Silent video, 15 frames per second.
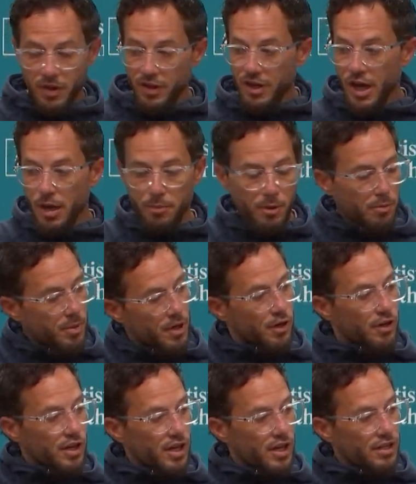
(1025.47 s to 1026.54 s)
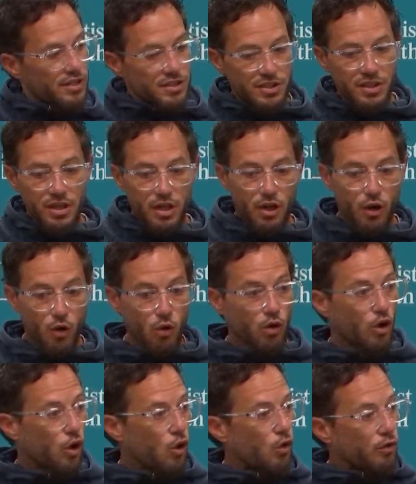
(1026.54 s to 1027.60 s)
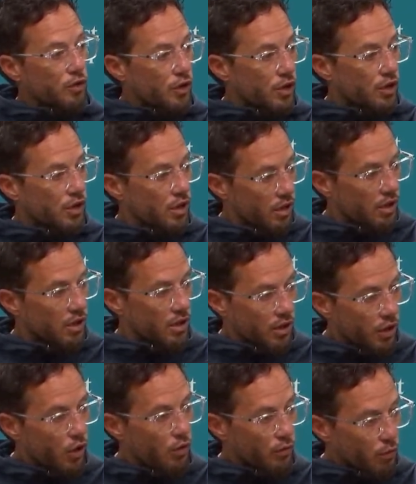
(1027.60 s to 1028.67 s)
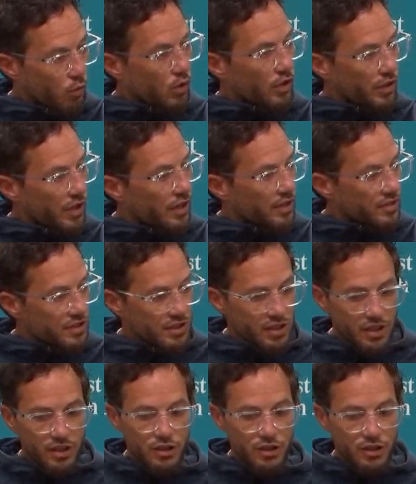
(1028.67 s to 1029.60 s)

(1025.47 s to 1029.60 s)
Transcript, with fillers: Not prepare guys or over overwork guys.